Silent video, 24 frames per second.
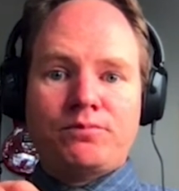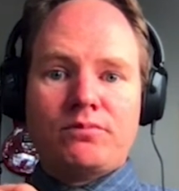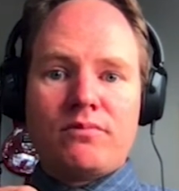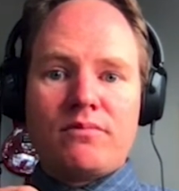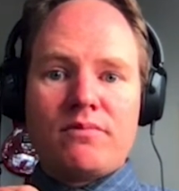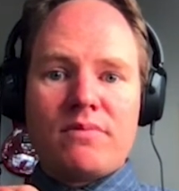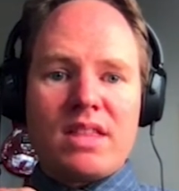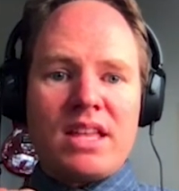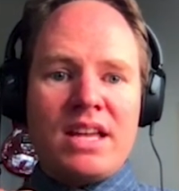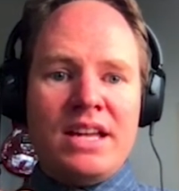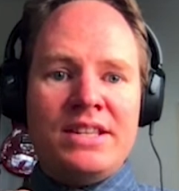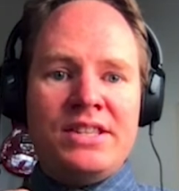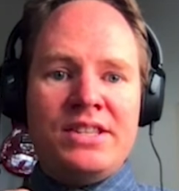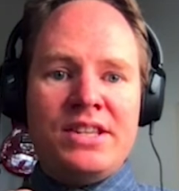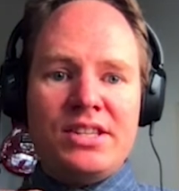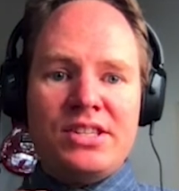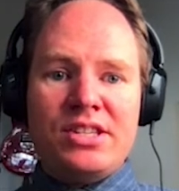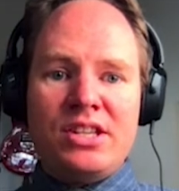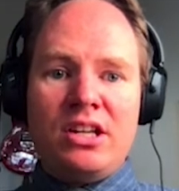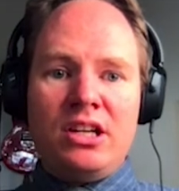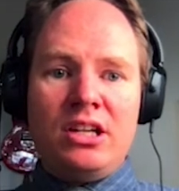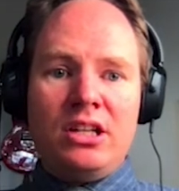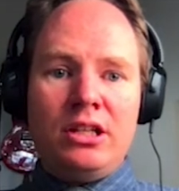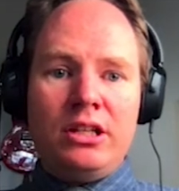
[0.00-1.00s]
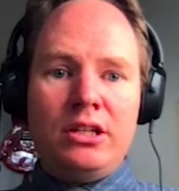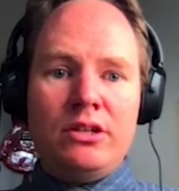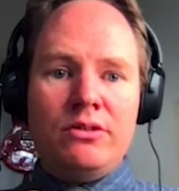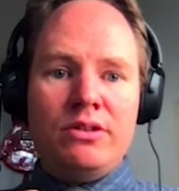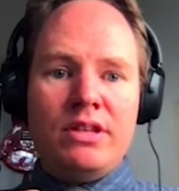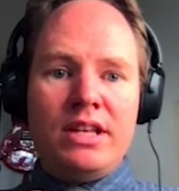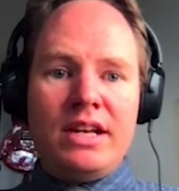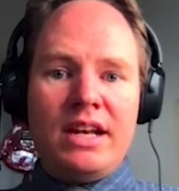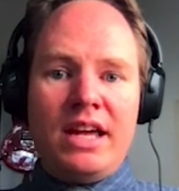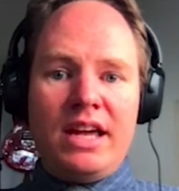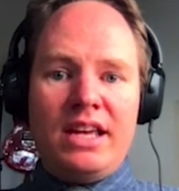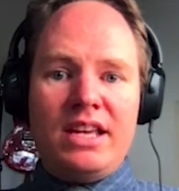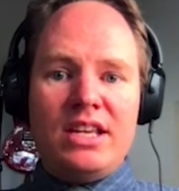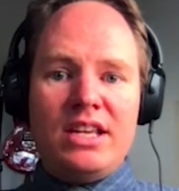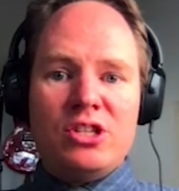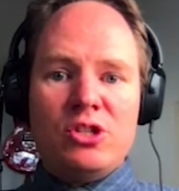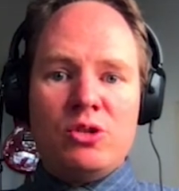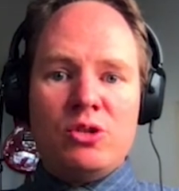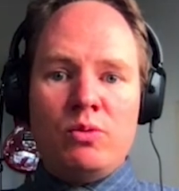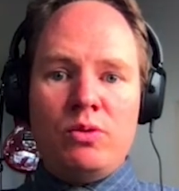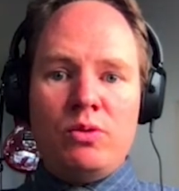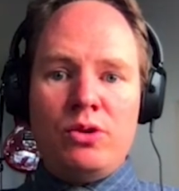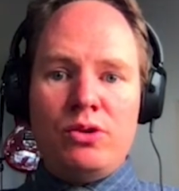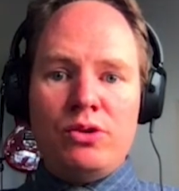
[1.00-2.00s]
It doesn't include the Nike
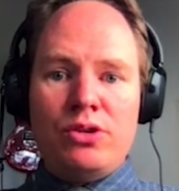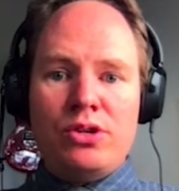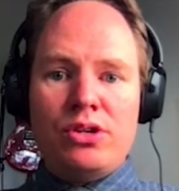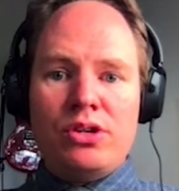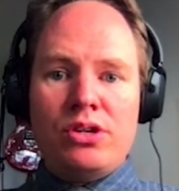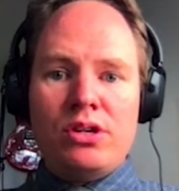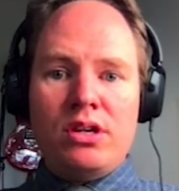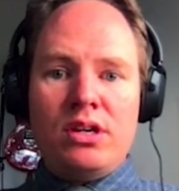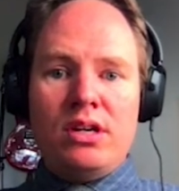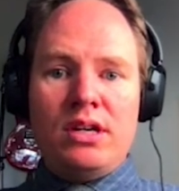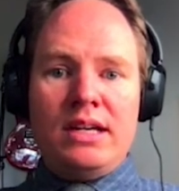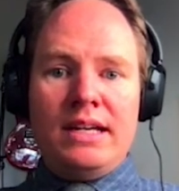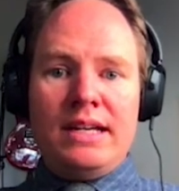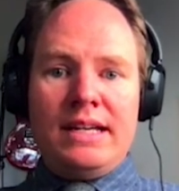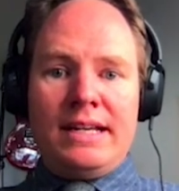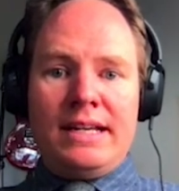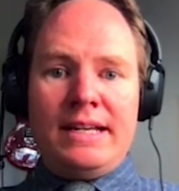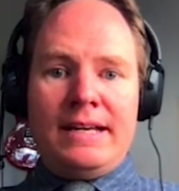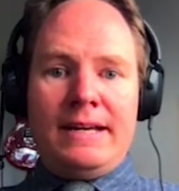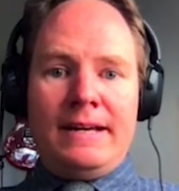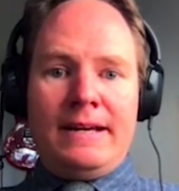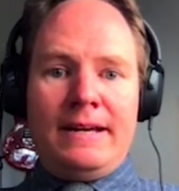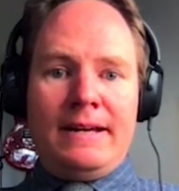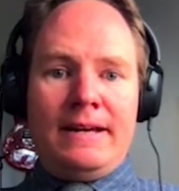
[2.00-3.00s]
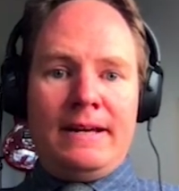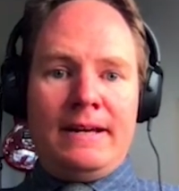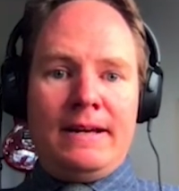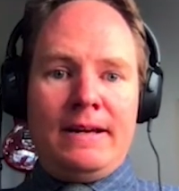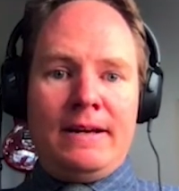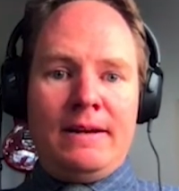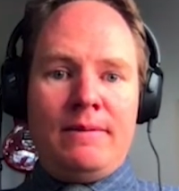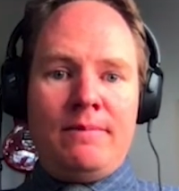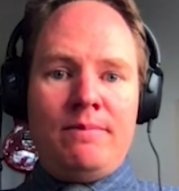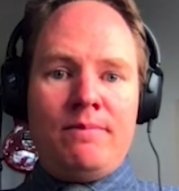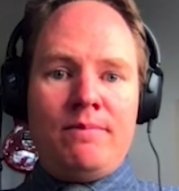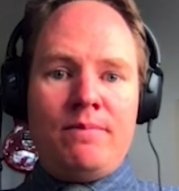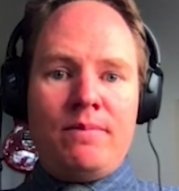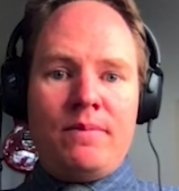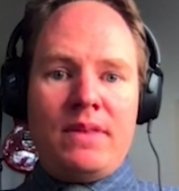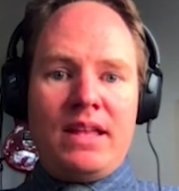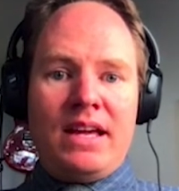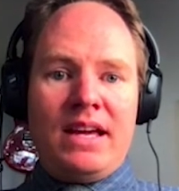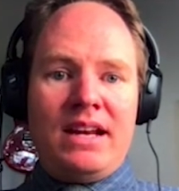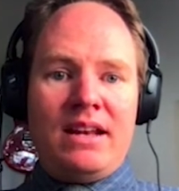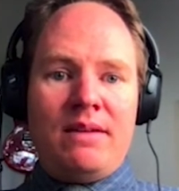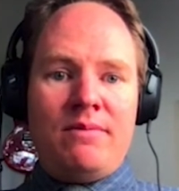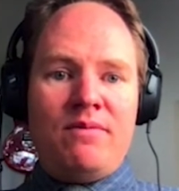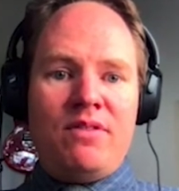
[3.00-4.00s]
swoosh,
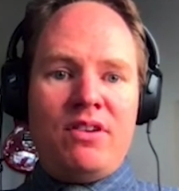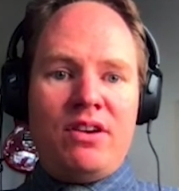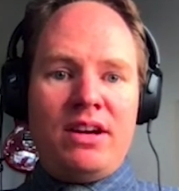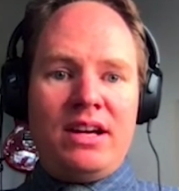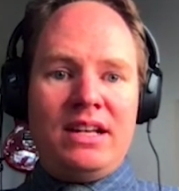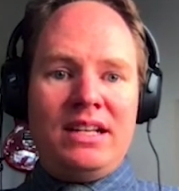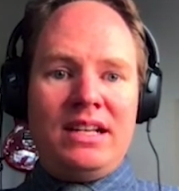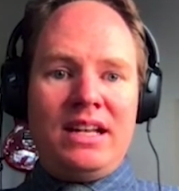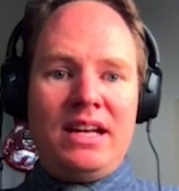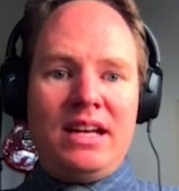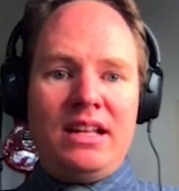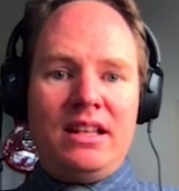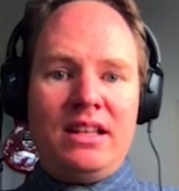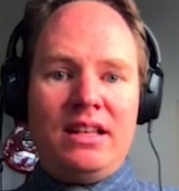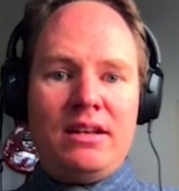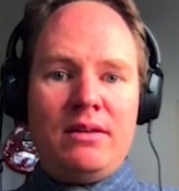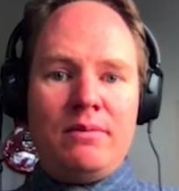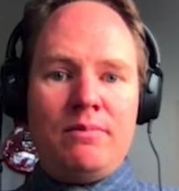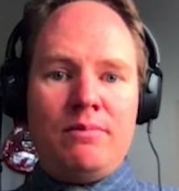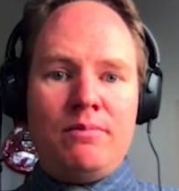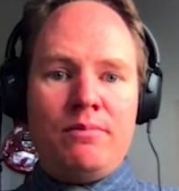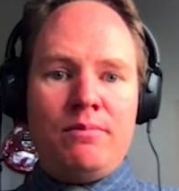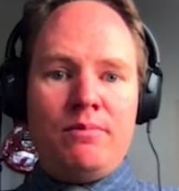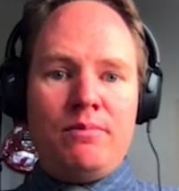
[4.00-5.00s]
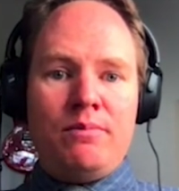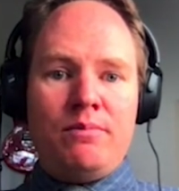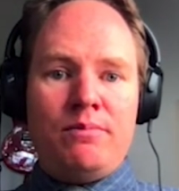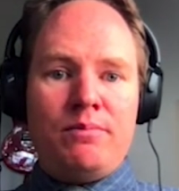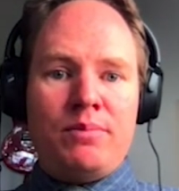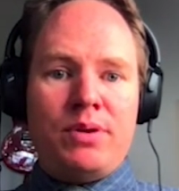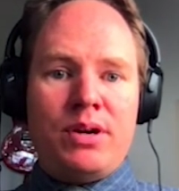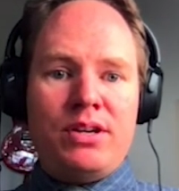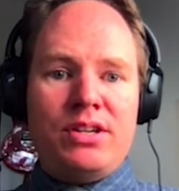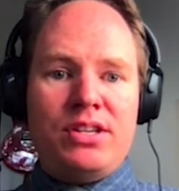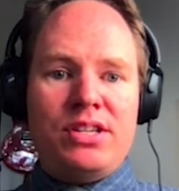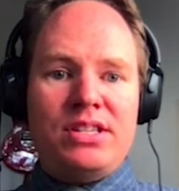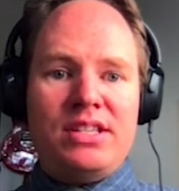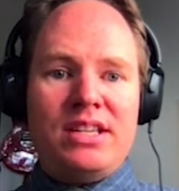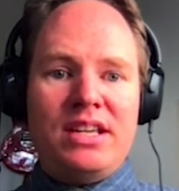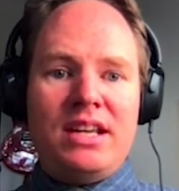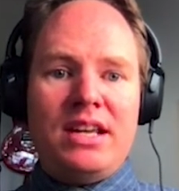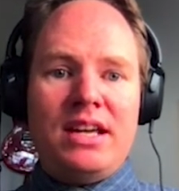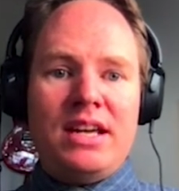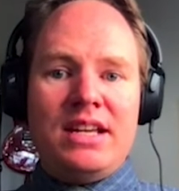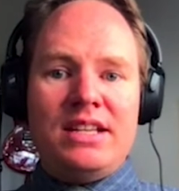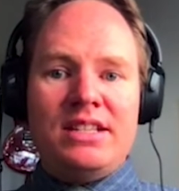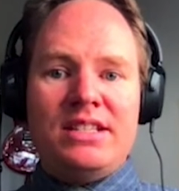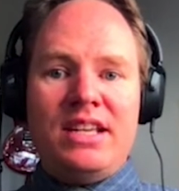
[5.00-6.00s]
and I'm very unlikely to purchase it.
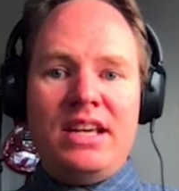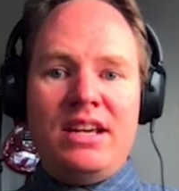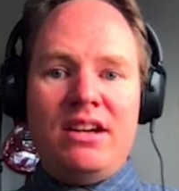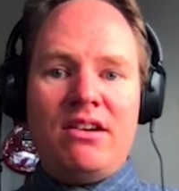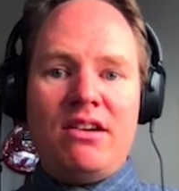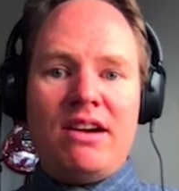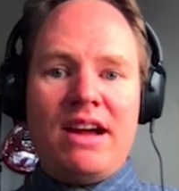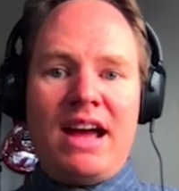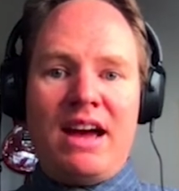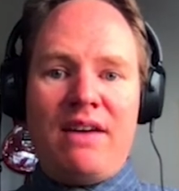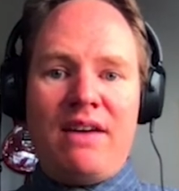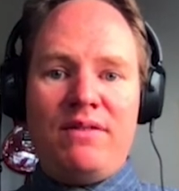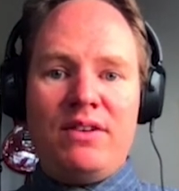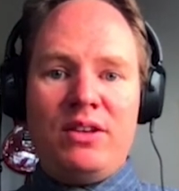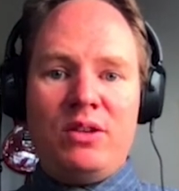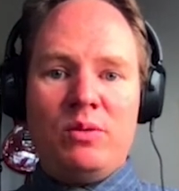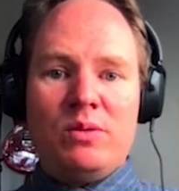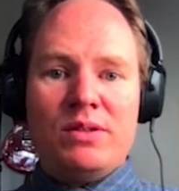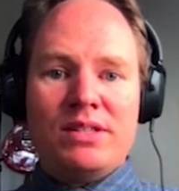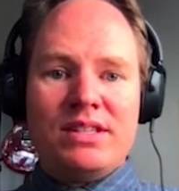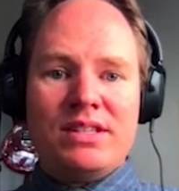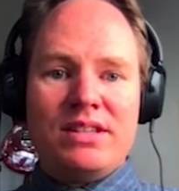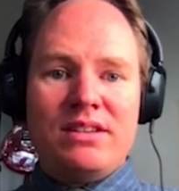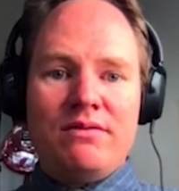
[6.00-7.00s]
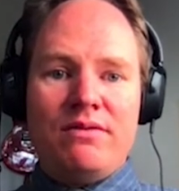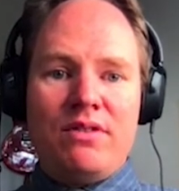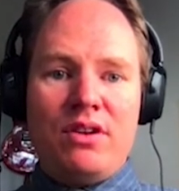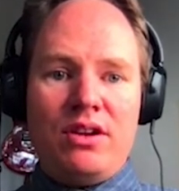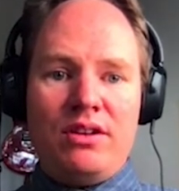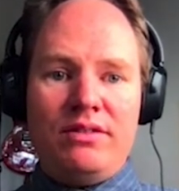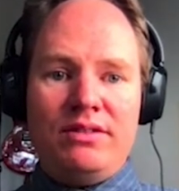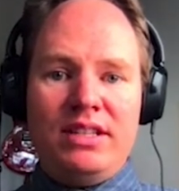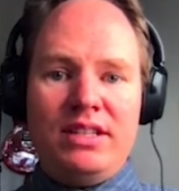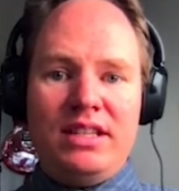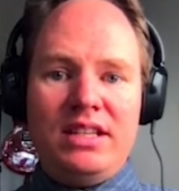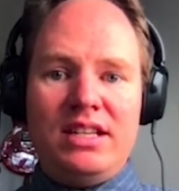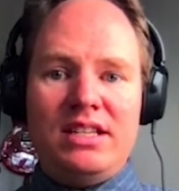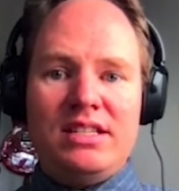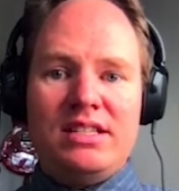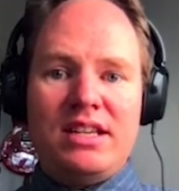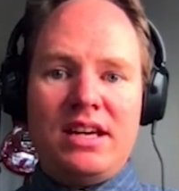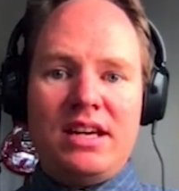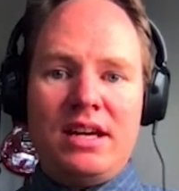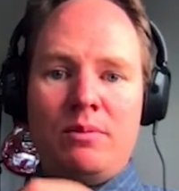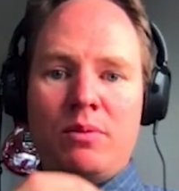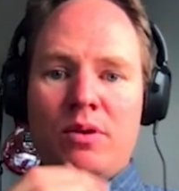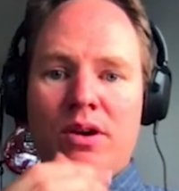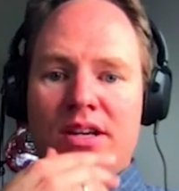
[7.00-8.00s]
Tinker Hatfield wasn't involved in the
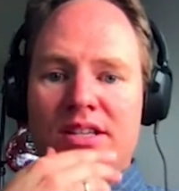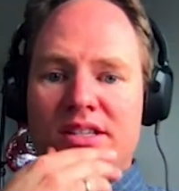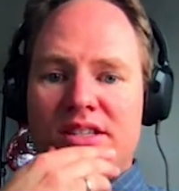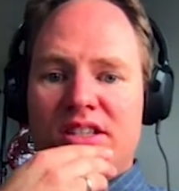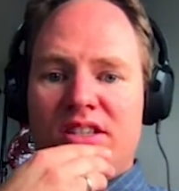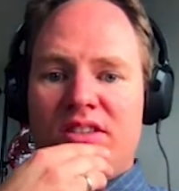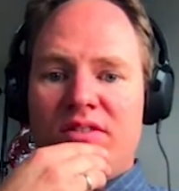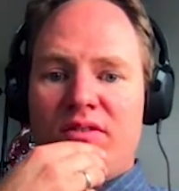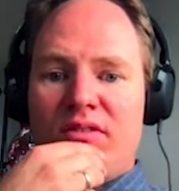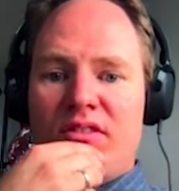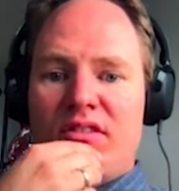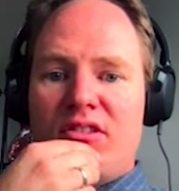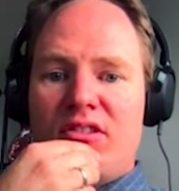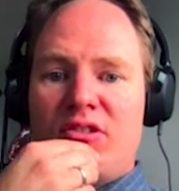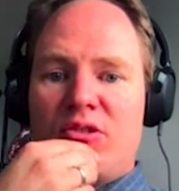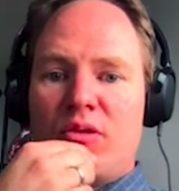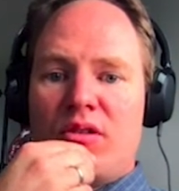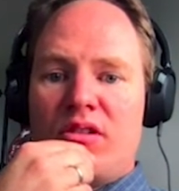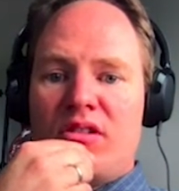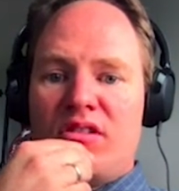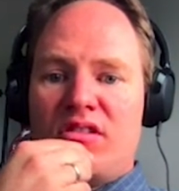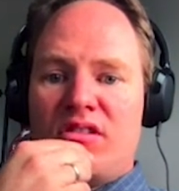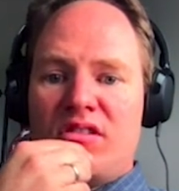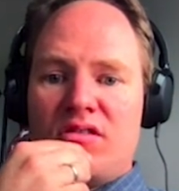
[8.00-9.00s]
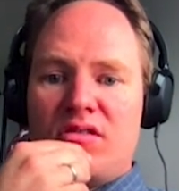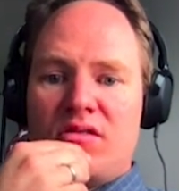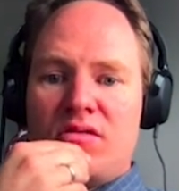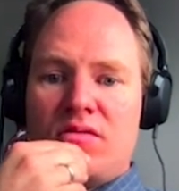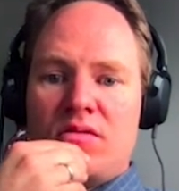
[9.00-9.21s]
design process for the Jordan 2.